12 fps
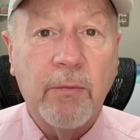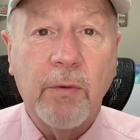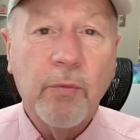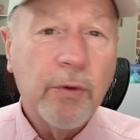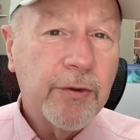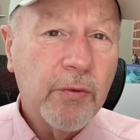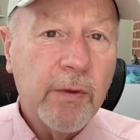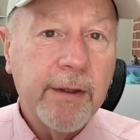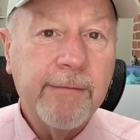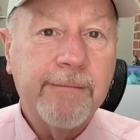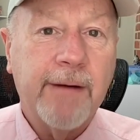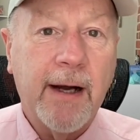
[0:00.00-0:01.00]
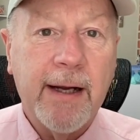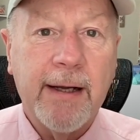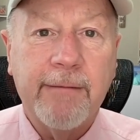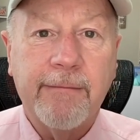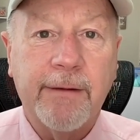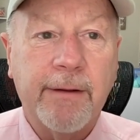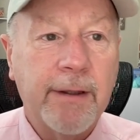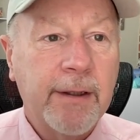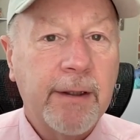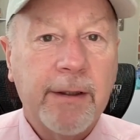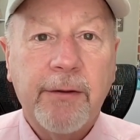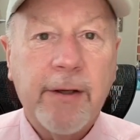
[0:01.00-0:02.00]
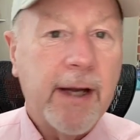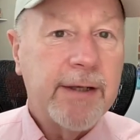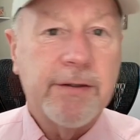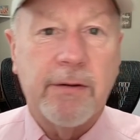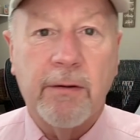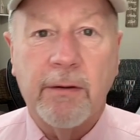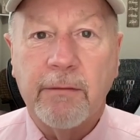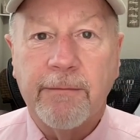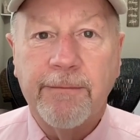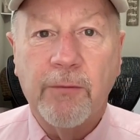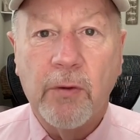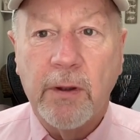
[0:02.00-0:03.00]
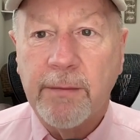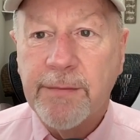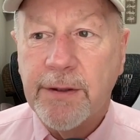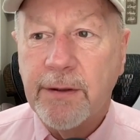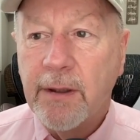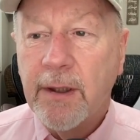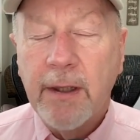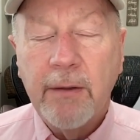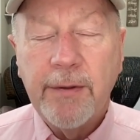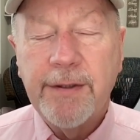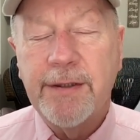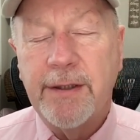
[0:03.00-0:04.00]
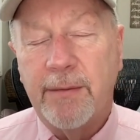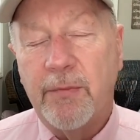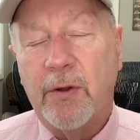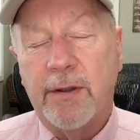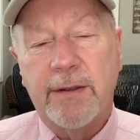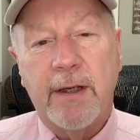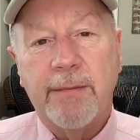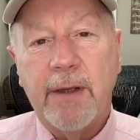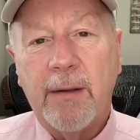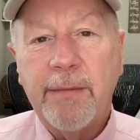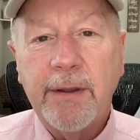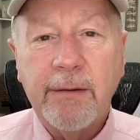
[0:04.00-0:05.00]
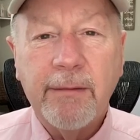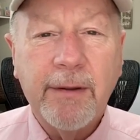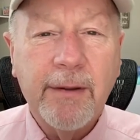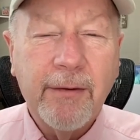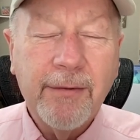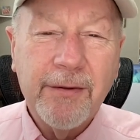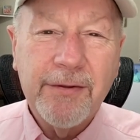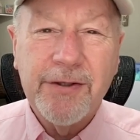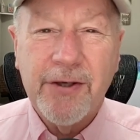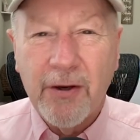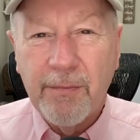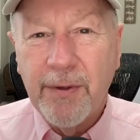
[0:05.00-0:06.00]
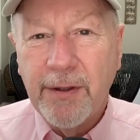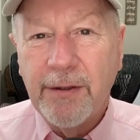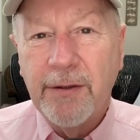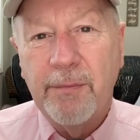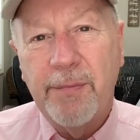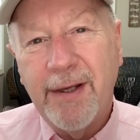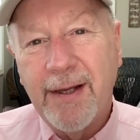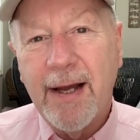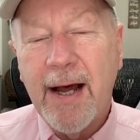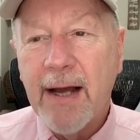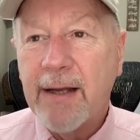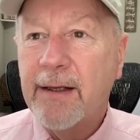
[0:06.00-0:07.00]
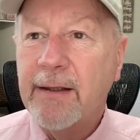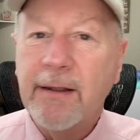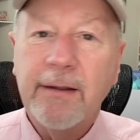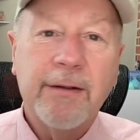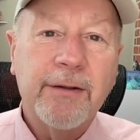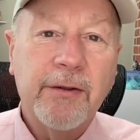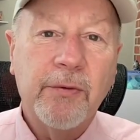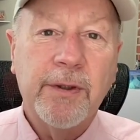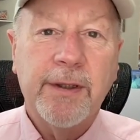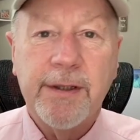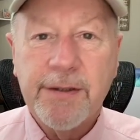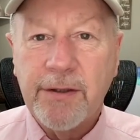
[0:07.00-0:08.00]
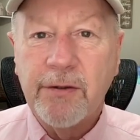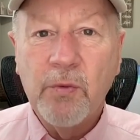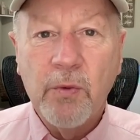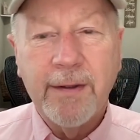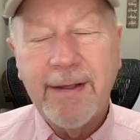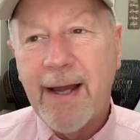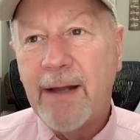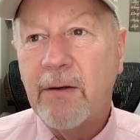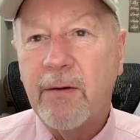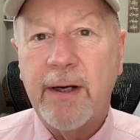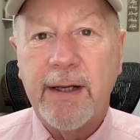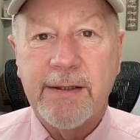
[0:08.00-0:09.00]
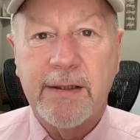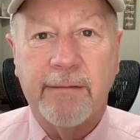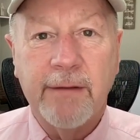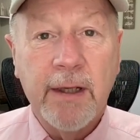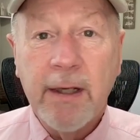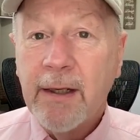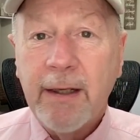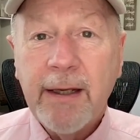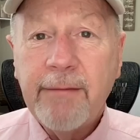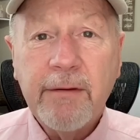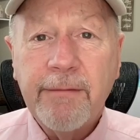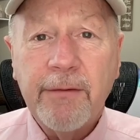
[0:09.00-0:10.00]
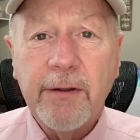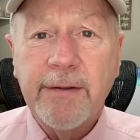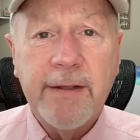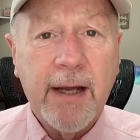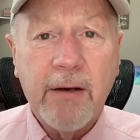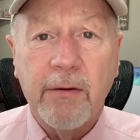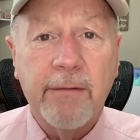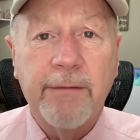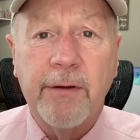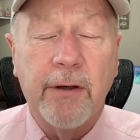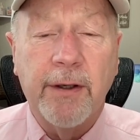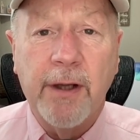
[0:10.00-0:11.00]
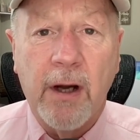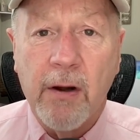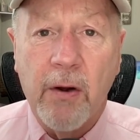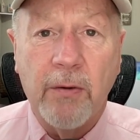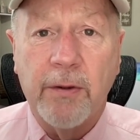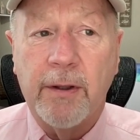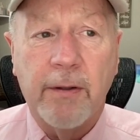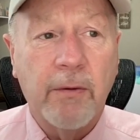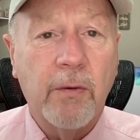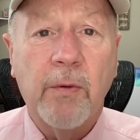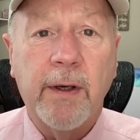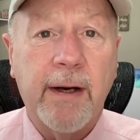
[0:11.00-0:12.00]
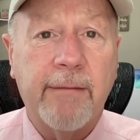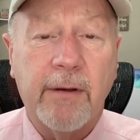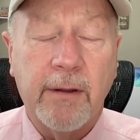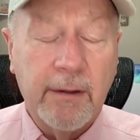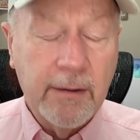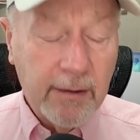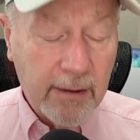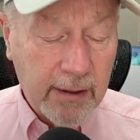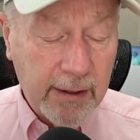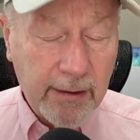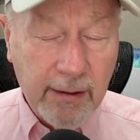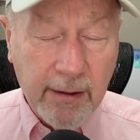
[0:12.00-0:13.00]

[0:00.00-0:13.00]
when we're 25 and you guys are on the forums and we see them all the time. I mean, you're chirping and you're peacocking and you're doing this and you want that and all that stuff. Even if you're a tech or if you're a young owner or whatever, all right,